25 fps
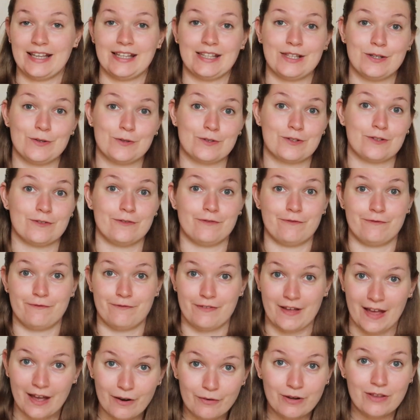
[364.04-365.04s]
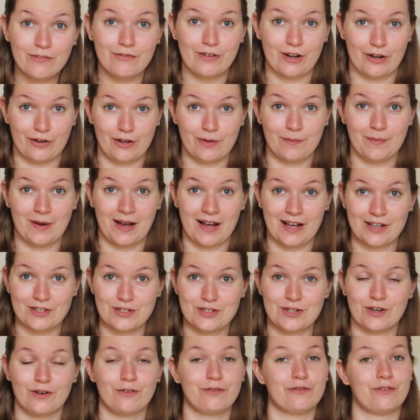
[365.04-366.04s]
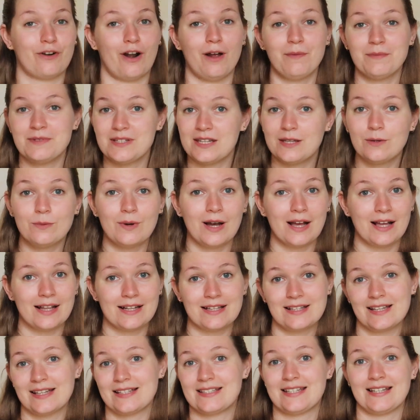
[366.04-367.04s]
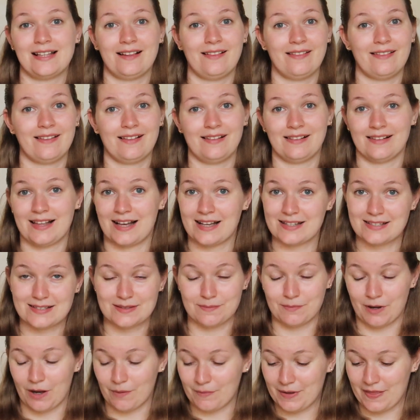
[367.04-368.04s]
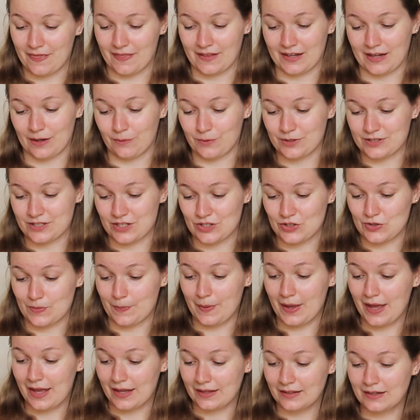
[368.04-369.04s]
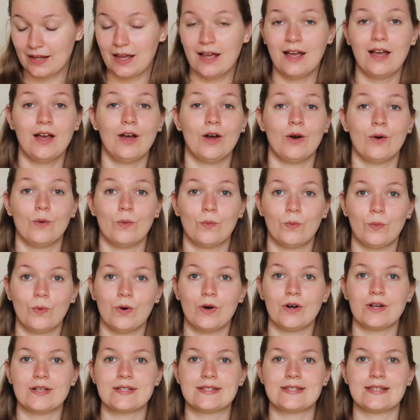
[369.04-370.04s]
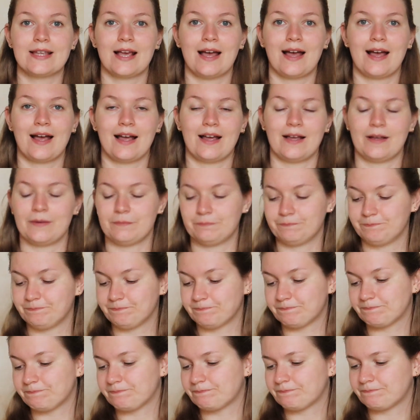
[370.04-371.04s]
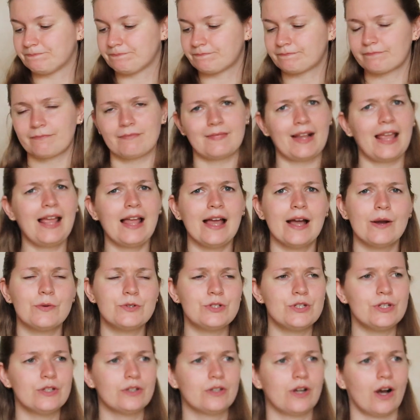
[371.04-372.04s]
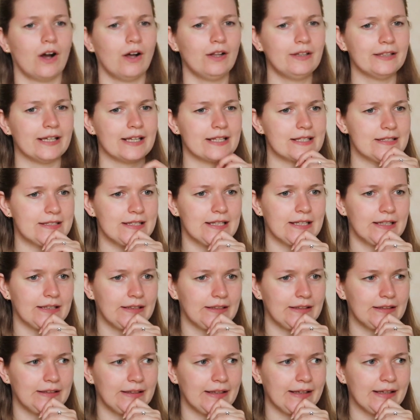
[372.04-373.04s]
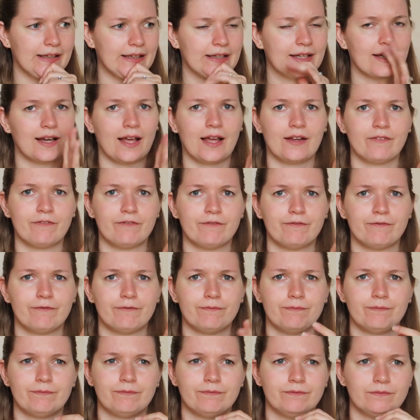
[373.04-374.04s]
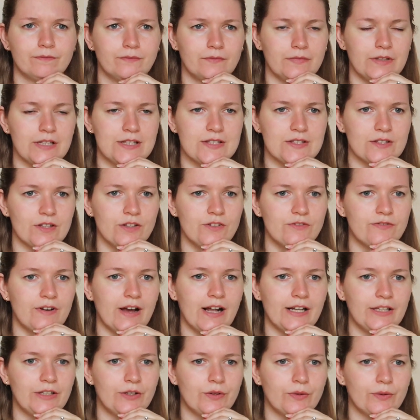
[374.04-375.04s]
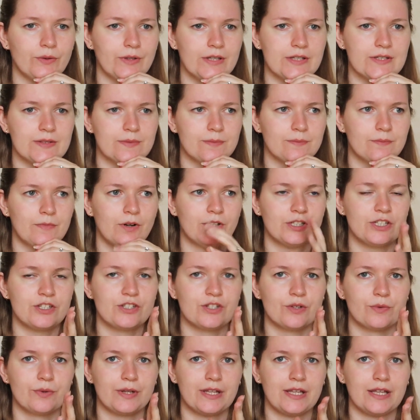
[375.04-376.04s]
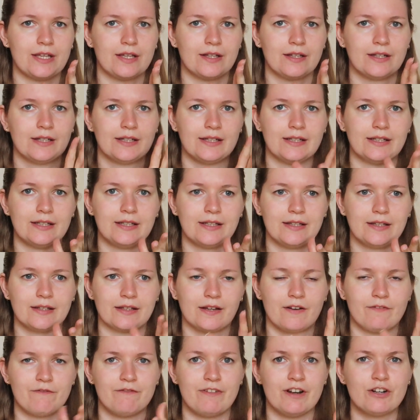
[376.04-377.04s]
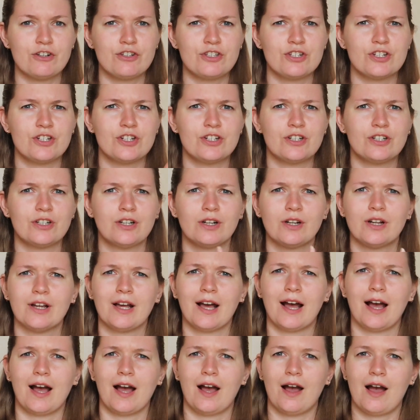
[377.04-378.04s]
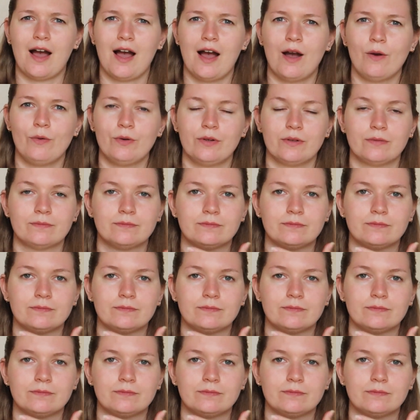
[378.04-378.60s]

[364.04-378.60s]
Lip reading: used very much from day one till the last moment that I was in Japan was, how do you call it? It's not value, it's monetary converter. How?